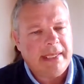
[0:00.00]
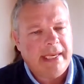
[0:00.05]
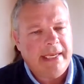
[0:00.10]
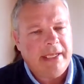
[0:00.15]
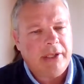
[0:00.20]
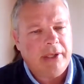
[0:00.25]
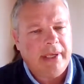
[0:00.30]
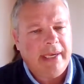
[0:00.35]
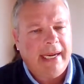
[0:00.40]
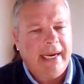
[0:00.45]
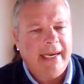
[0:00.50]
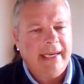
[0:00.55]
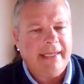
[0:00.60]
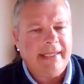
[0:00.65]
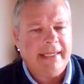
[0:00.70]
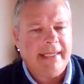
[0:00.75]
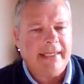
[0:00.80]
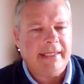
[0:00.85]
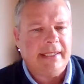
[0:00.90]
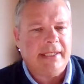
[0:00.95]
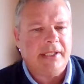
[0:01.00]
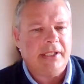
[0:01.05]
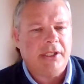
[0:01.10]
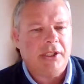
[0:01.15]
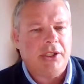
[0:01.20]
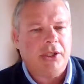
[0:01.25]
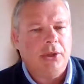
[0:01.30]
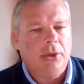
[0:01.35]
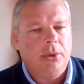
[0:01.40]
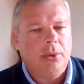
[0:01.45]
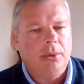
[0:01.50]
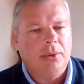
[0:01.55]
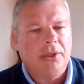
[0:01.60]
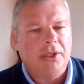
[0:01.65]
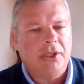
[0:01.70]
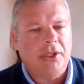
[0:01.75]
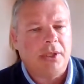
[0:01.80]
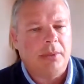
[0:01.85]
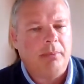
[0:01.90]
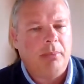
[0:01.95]
data analytics as a tool
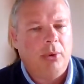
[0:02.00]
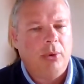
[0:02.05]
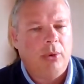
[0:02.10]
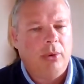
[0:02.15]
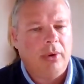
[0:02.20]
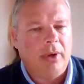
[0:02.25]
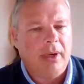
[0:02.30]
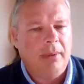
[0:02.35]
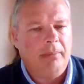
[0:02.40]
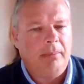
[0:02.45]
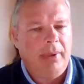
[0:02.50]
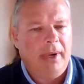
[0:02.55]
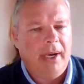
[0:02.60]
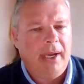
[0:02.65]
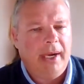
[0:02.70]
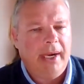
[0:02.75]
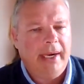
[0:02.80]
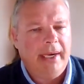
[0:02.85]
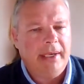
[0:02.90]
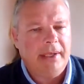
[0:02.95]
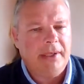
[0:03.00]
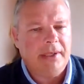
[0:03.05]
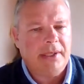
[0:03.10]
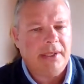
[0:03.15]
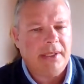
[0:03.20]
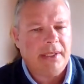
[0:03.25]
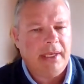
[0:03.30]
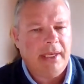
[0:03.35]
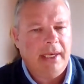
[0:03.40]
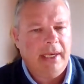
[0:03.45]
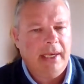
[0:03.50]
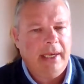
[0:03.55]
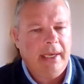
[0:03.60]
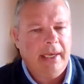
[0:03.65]
to support compliance